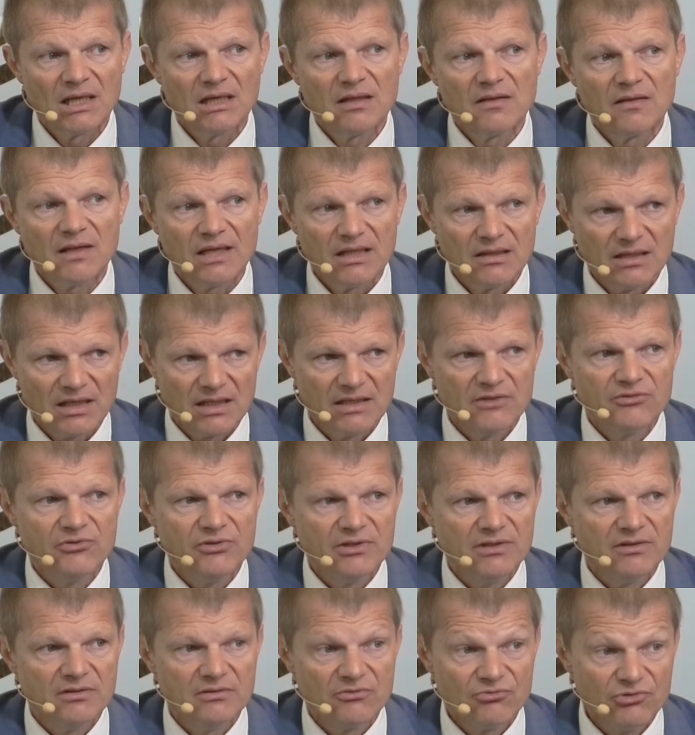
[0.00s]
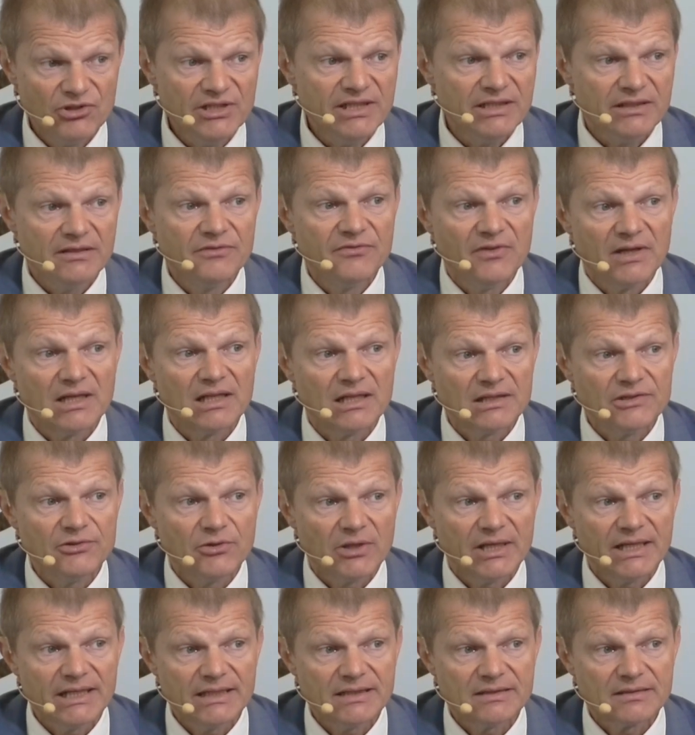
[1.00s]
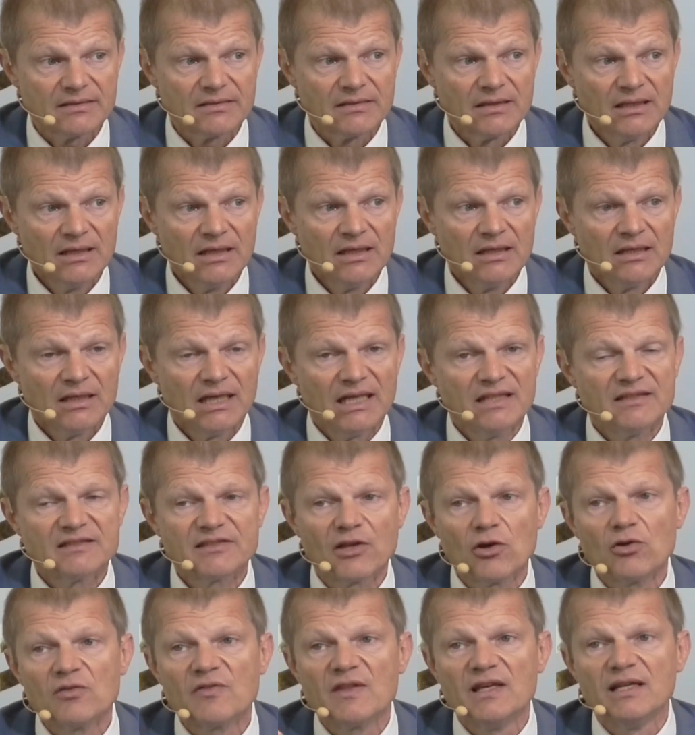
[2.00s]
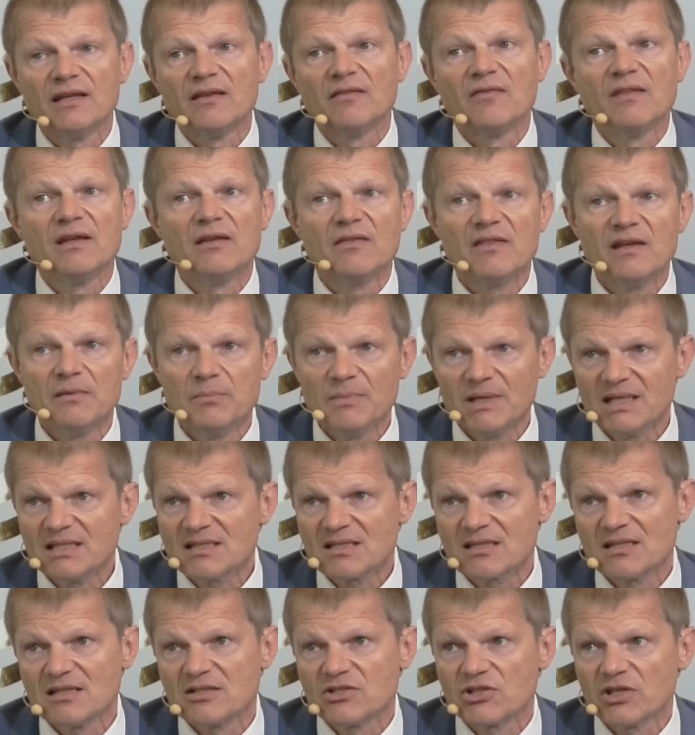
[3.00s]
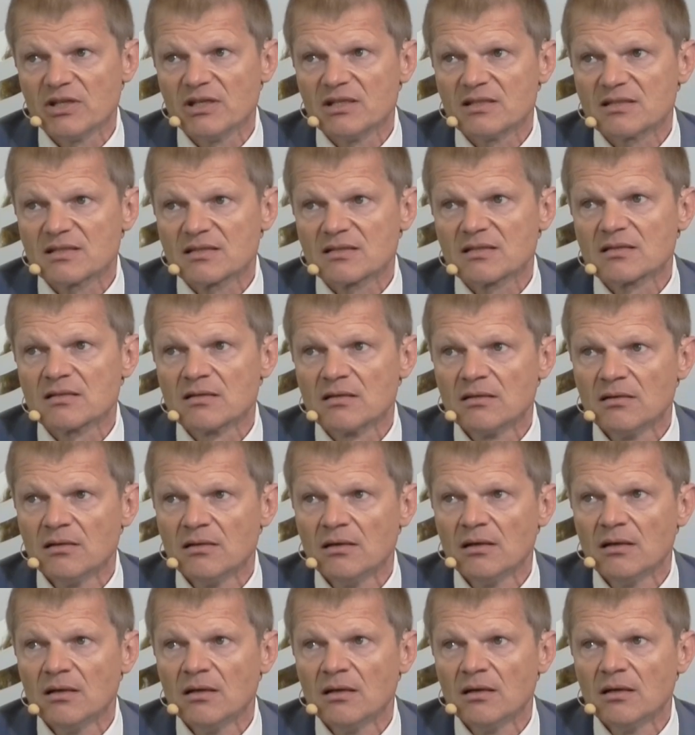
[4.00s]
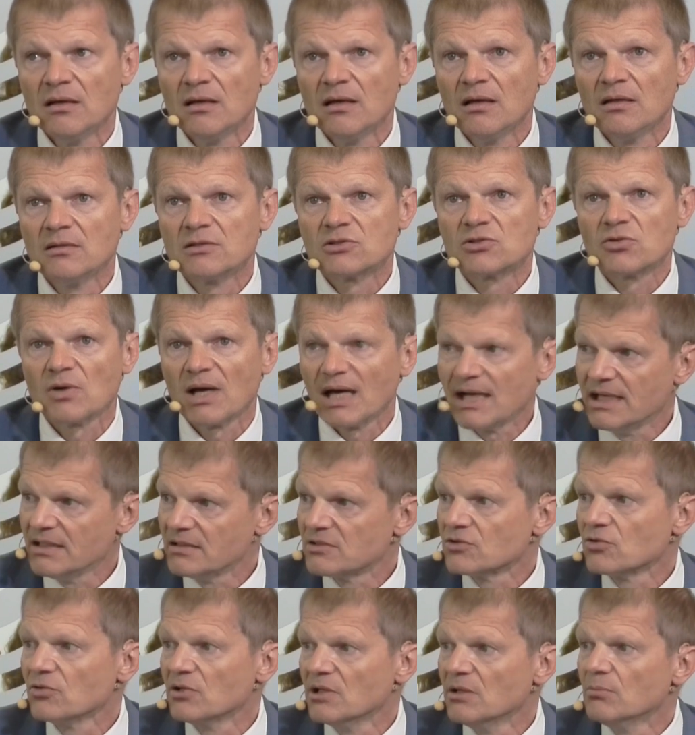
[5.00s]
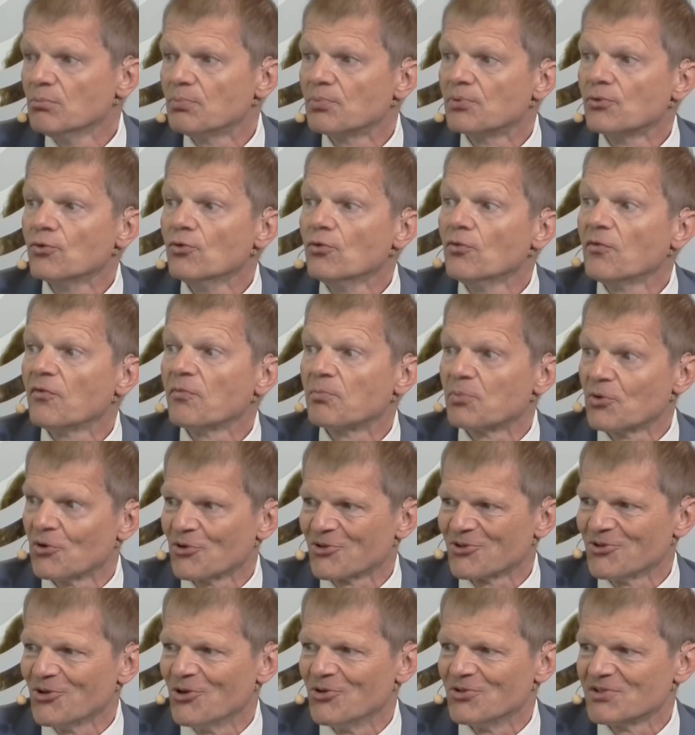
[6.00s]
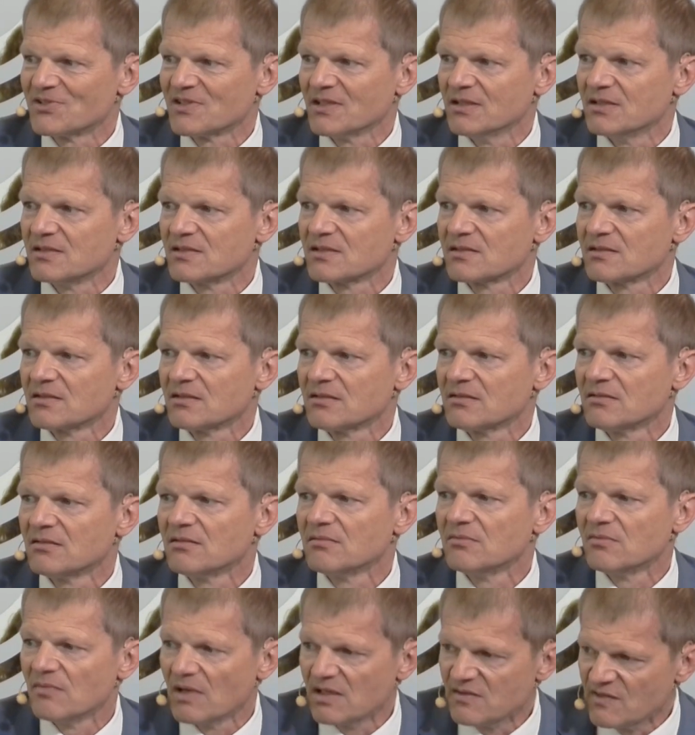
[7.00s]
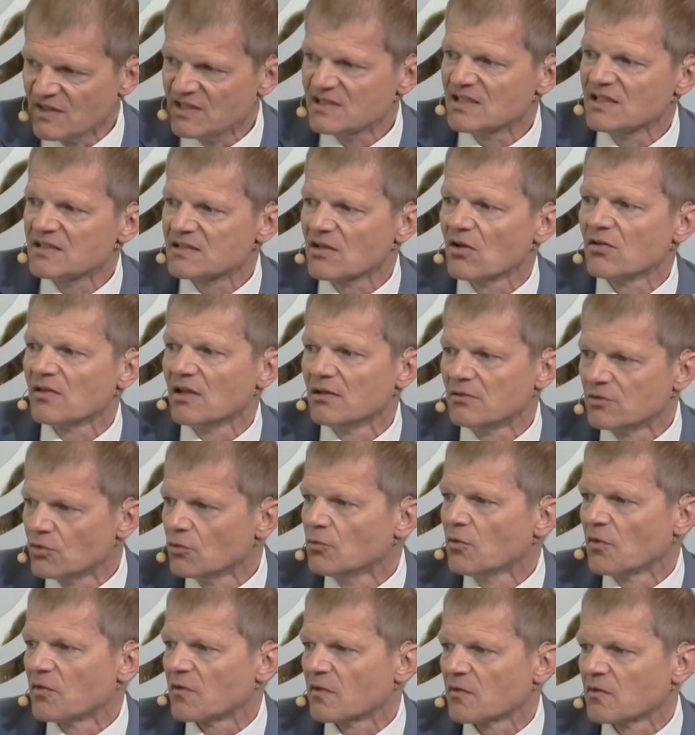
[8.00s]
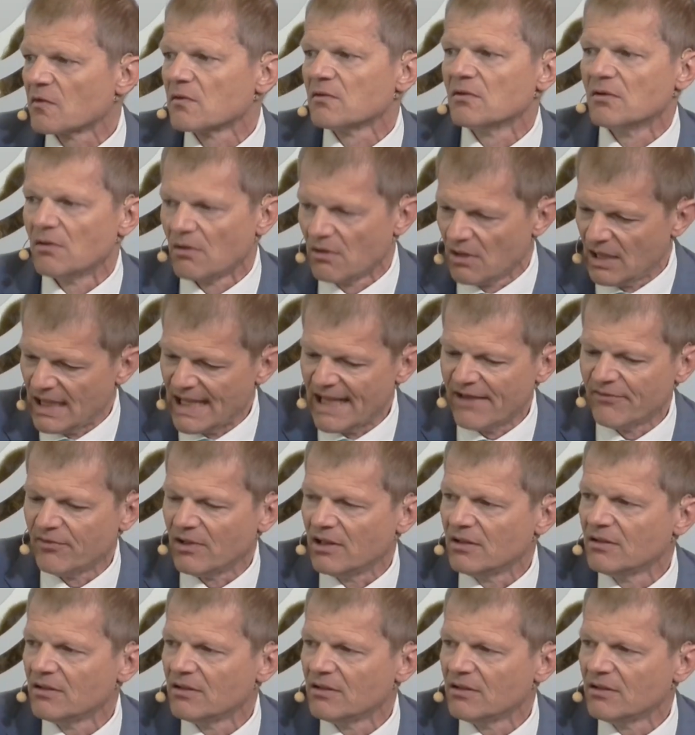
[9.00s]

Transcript: and then I re-evaluate. And so the message is, try to improve prognosis. But this is on a tooth level.